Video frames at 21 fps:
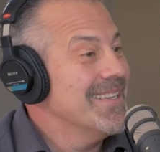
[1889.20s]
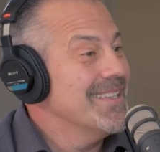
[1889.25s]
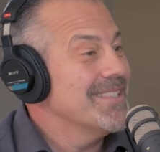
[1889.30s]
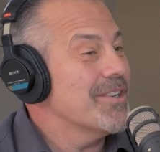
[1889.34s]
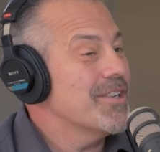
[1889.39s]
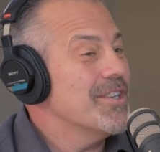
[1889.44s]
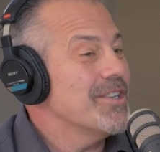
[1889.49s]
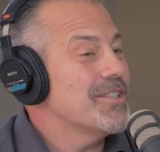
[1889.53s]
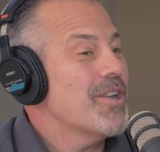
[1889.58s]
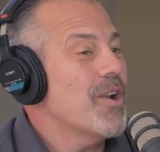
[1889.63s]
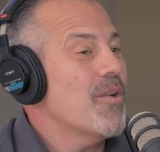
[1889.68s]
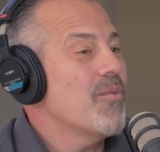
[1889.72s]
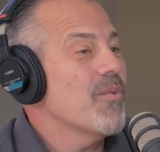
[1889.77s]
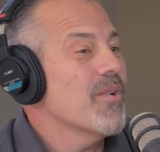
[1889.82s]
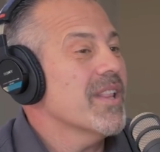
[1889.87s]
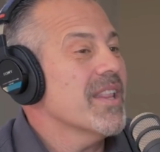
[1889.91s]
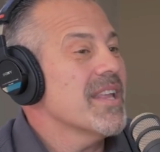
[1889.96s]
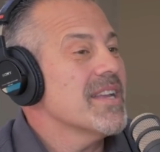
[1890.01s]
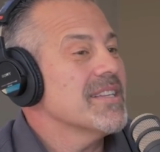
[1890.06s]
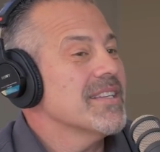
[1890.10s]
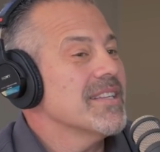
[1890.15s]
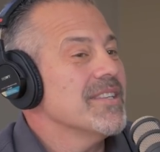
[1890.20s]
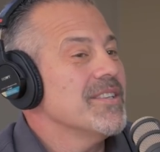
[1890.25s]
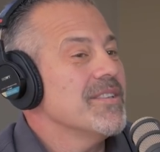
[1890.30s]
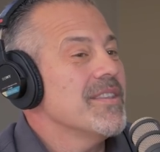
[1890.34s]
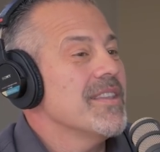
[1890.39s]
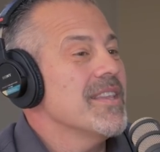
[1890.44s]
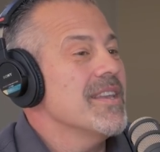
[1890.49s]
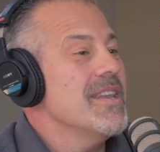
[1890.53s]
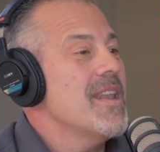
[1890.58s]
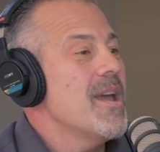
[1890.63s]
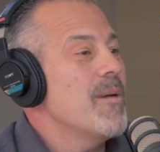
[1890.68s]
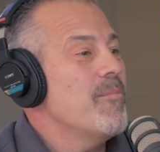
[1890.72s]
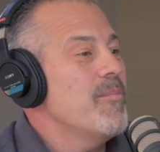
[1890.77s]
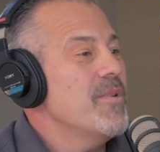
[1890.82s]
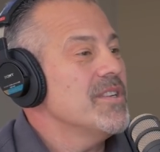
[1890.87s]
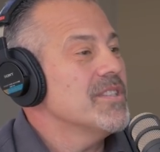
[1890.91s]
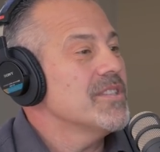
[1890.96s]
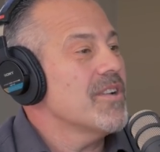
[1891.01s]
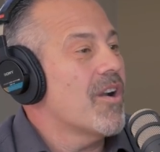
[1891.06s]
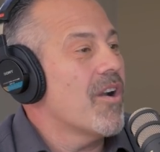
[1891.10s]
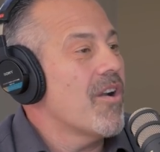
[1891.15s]
So you start realizing the
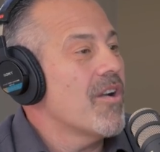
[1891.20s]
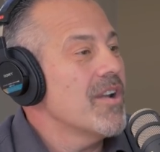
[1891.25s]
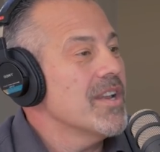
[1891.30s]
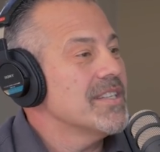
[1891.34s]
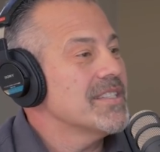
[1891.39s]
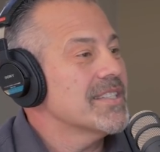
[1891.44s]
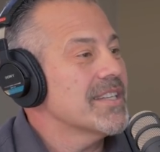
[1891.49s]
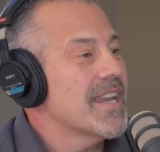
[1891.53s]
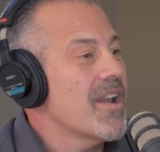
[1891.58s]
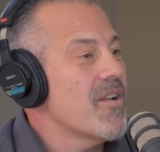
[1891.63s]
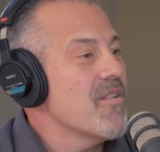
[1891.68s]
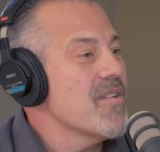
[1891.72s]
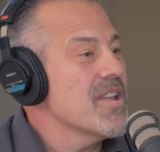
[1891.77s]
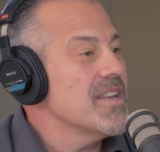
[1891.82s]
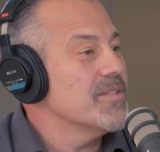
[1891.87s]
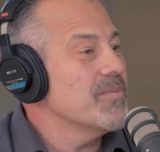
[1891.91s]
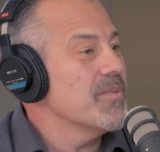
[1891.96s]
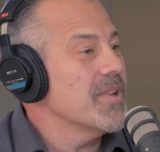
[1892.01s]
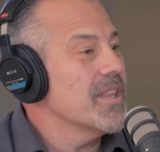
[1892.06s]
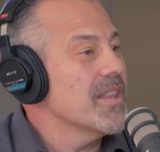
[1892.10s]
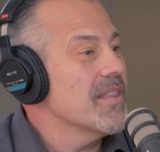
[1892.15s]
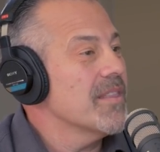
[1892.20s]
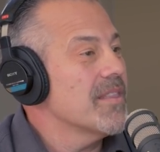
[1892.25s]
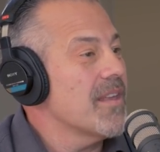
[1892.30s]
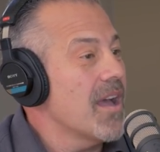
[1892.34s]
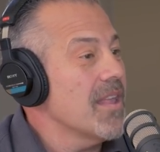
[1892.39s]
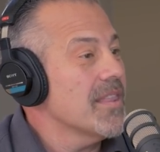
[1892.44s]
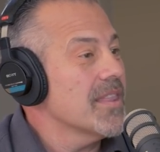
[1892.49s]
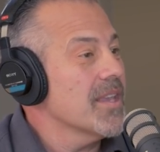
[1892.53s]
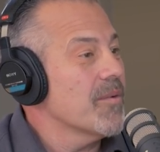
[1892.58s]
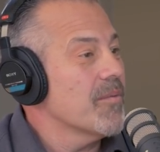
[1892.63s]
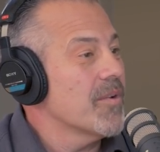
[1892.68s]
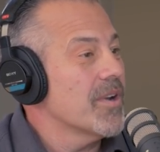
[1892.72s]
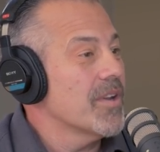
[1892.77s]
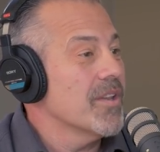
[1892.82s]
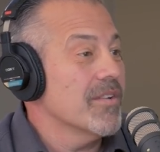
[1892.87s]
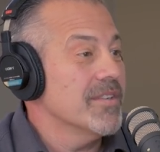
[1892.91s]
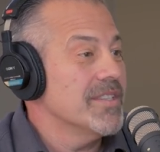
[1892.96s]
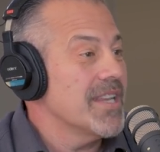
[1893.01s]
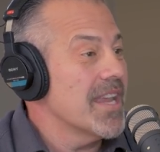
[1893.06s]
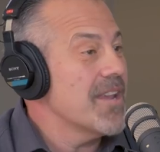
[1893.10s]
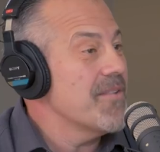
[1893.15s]
numbers aren't as scary as we thought they were.
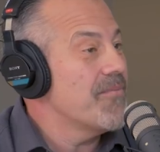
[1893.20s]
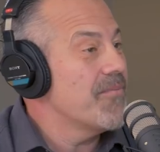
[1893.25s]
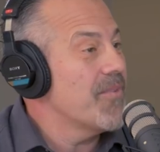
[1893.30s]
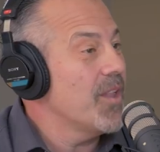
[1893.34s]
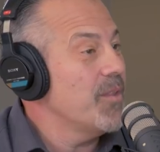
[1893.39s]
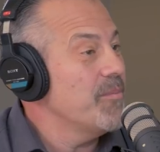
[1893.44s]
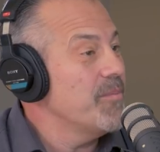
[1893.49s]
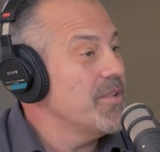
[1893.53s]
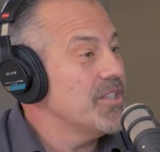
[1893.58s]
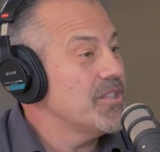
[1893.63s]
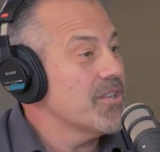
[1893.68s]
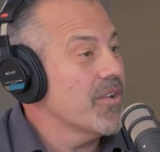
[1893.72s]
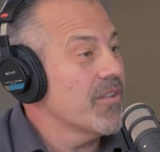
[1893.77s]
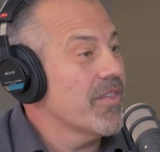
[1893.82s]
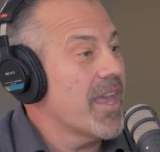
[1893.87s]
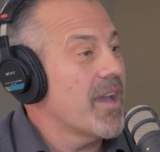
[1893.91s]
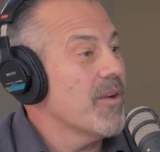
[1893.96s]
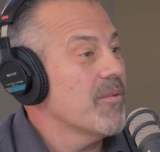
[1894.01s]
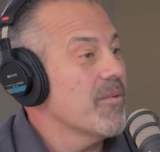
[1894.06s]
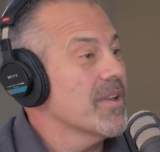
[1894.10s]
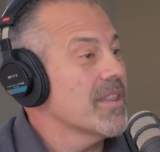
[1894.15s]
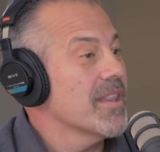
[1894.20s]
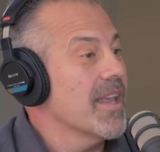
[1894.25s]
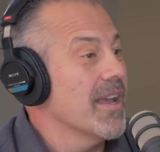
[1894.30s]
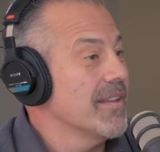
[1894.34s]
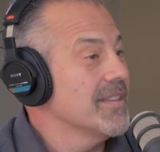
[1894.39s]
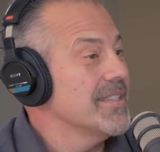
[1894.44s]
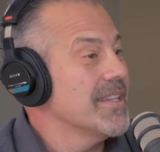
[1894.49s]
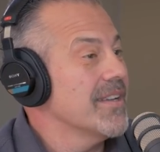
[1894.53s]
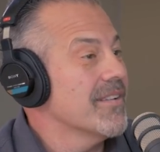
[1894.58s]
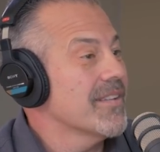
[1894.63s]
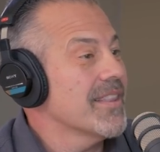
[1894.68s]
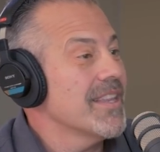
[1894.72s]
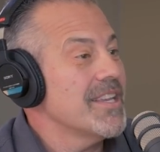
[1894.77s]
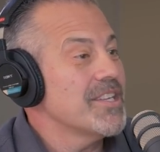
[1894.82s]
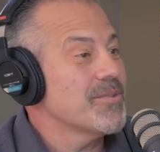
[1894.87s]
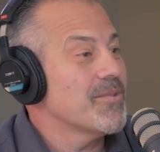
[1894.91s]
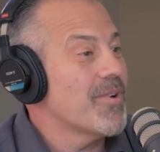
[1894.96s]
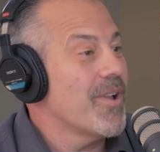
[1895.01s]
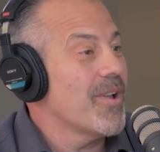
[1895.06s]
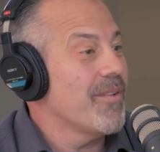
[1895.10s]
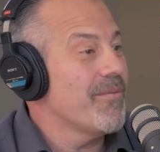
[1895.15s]
You know, Dave Feldman showed that with LDL
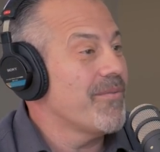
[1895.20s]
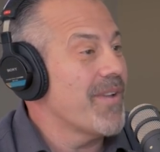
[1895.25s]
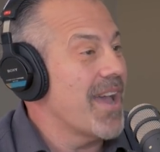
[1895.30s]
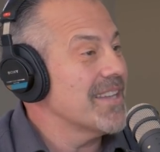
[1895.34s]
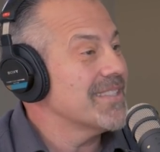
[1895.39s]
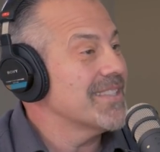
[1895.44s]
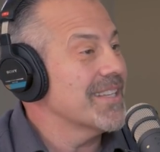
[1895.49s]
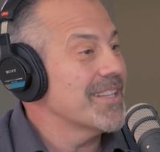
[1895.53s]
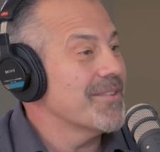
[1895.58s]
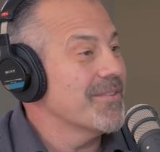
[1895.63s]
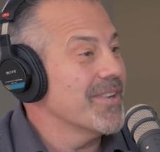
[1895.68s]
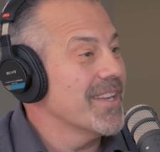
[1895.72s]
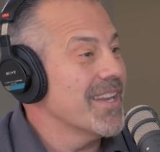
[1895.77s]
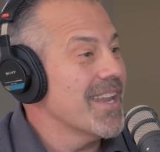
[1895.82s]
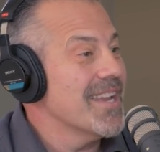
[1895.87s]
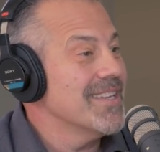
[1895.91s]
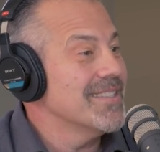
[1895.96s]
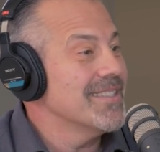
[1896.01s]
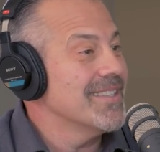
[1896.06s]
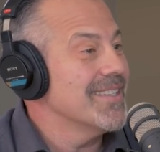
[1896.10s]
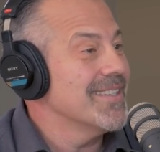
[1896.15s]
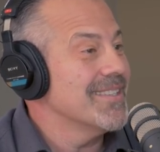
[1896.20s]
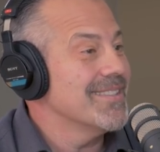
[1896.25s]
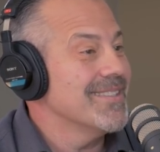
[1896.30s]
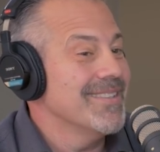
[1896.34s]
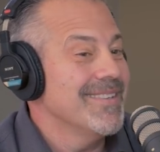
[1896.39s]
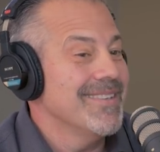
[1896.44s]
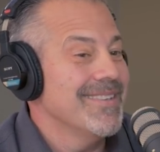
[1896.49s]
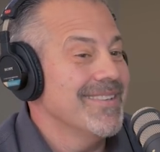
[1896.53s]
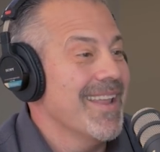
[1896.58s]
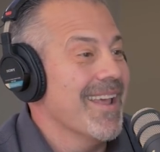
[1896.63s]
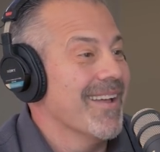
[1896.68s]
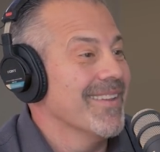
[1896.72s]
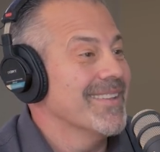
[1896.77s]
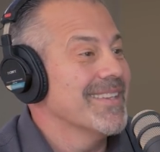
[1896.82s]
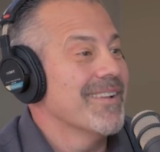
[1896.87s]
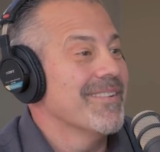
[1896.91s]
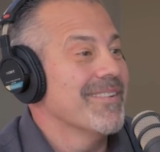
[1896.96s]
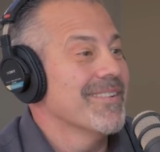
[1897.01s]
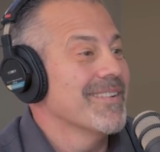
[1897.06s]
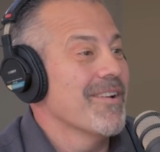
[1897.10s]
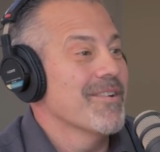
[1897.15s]
cholesterol, fasting three days and his
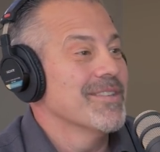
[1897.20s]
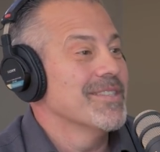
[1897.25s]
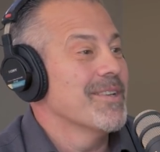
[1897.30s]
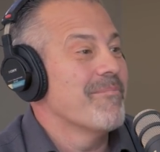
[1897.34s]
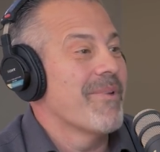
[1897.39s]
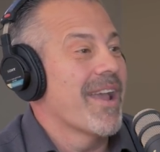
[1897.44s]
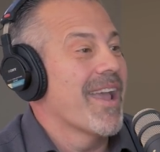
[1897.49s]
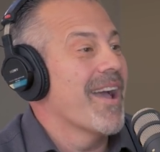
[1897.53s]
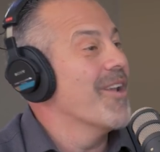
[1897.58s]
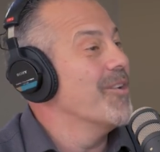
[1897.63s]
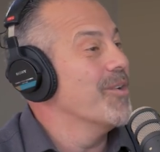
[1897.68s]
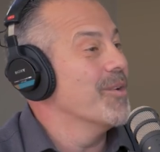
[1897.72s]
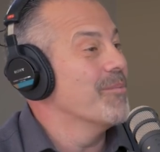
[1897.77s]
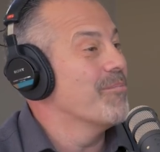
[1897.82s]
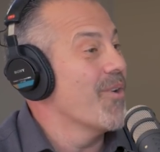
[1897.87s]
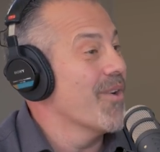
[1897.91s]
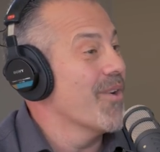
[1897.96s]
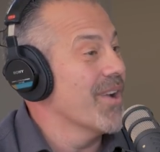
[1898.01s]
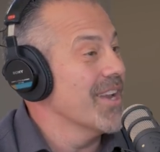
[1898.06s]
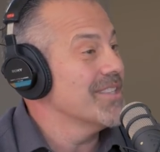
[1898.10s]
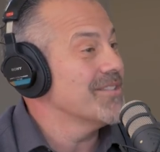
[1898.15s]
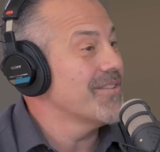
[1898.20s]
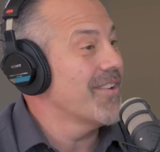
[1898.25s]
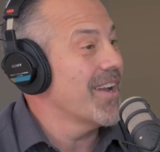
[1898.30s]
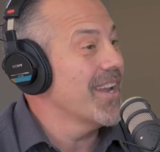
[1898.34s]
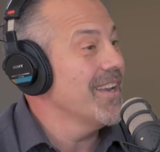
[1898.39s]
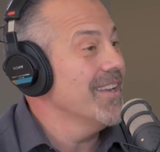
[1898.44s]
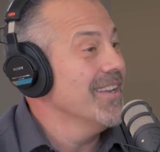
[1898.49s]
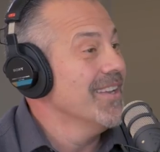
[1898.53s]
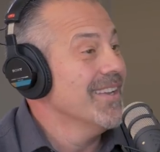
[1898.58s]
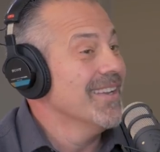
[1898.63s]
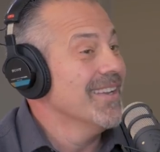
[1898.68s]
LDL goes up by 100 points, right?